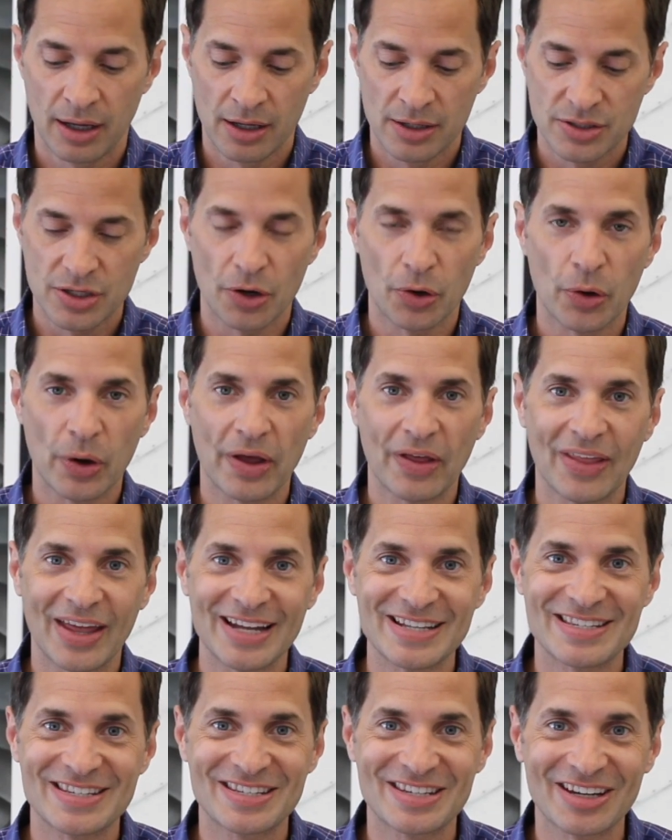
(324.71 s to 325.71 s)
So
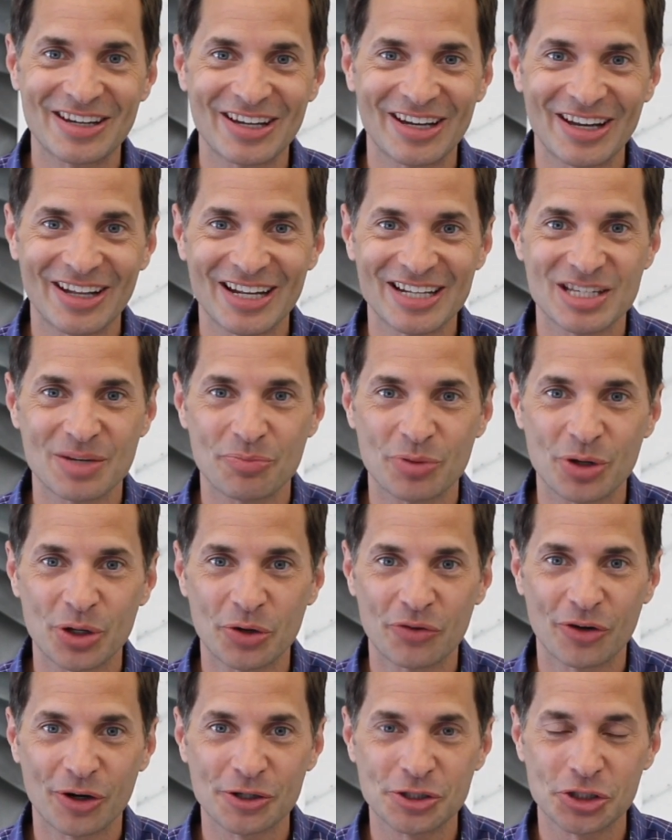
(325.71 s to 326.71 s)
that's a bit
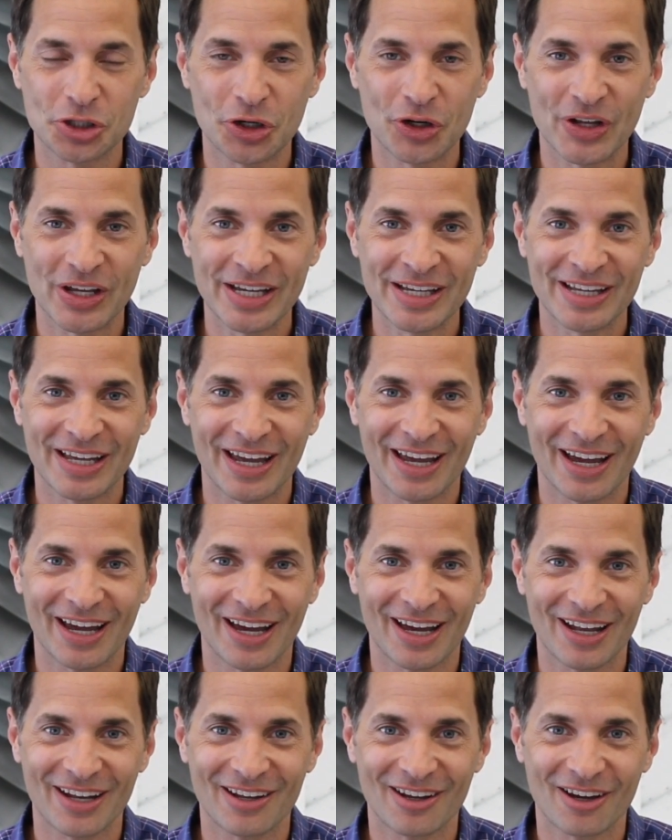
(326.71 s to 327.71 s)
of our journey,
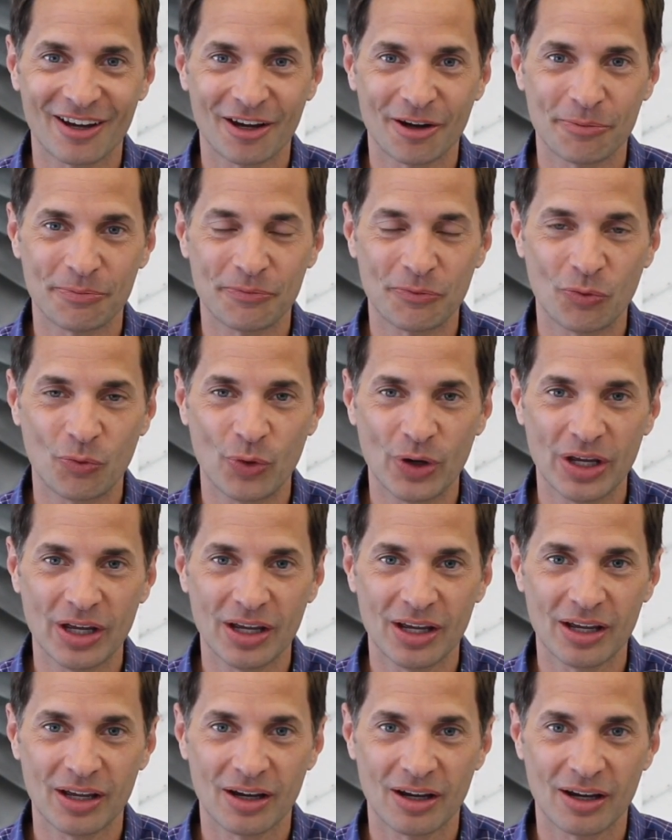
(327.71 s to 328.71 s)
and
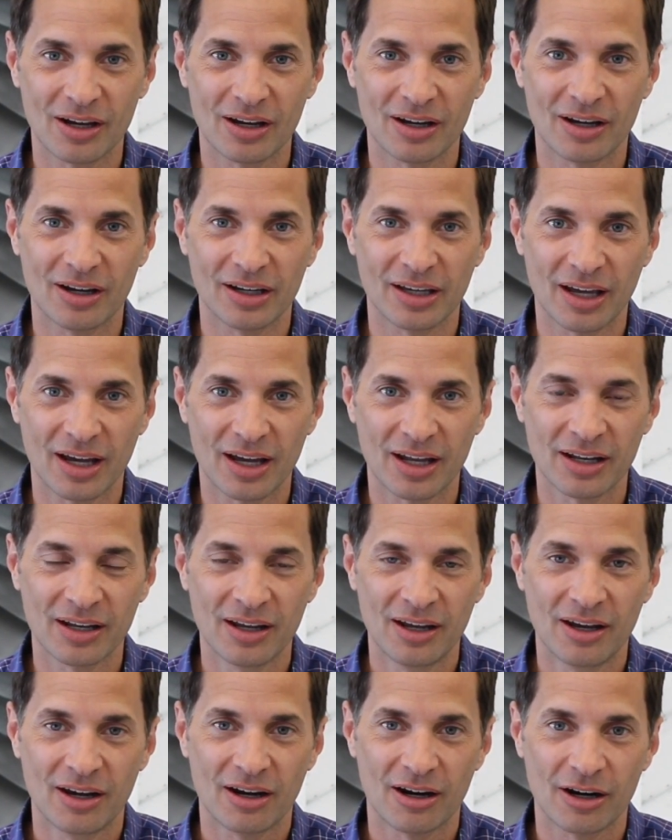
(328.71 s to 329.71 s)
we again
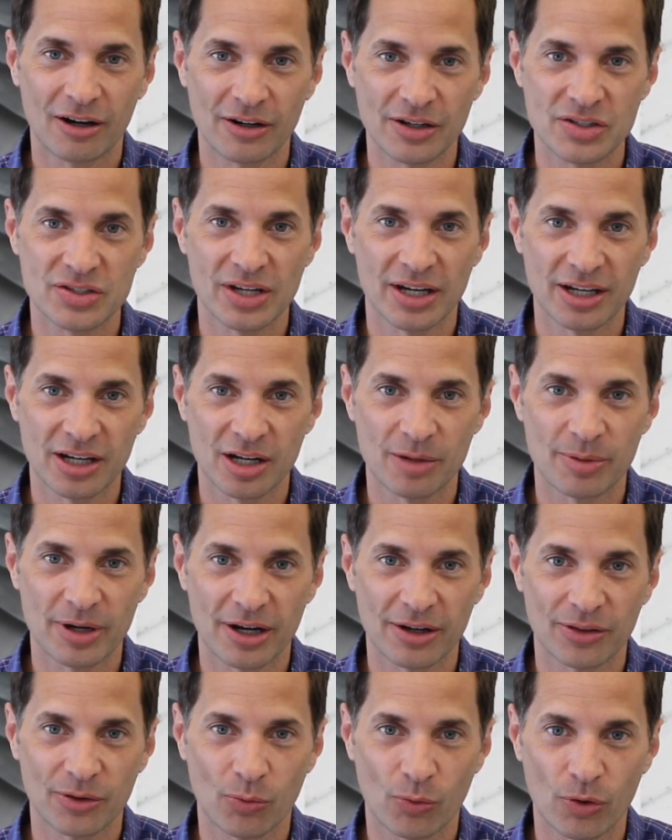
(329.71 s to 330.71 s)
are excited
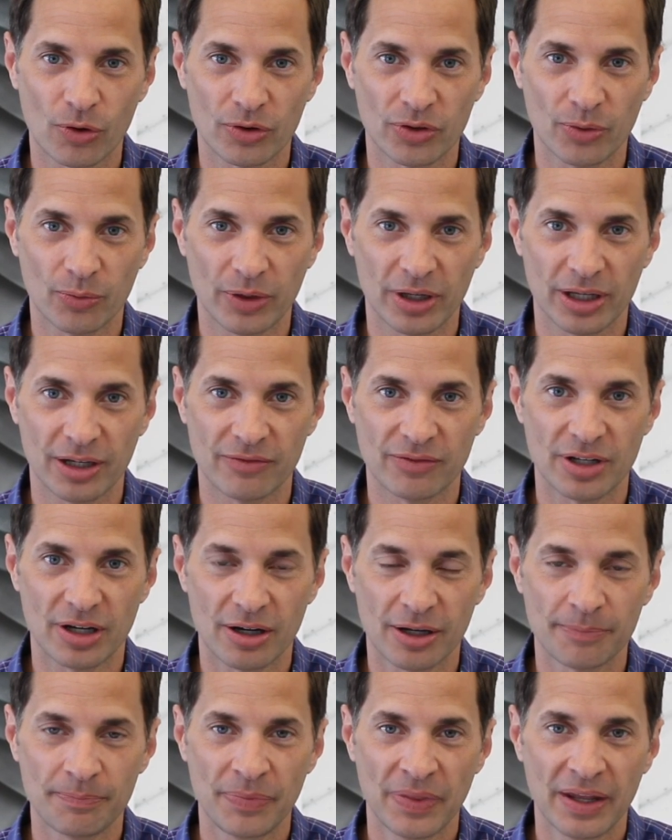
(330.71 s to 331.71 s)
about the work that we have
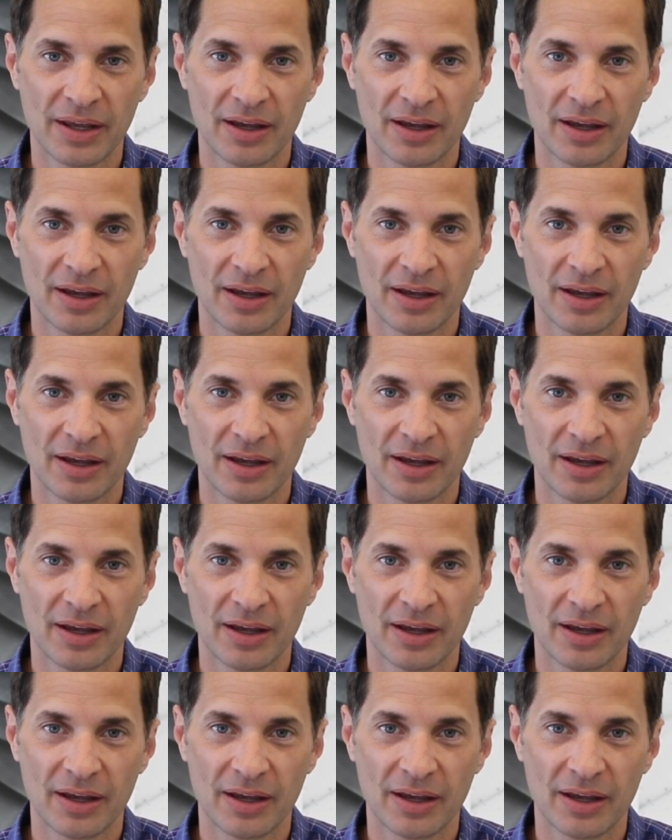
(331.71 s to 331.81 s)
done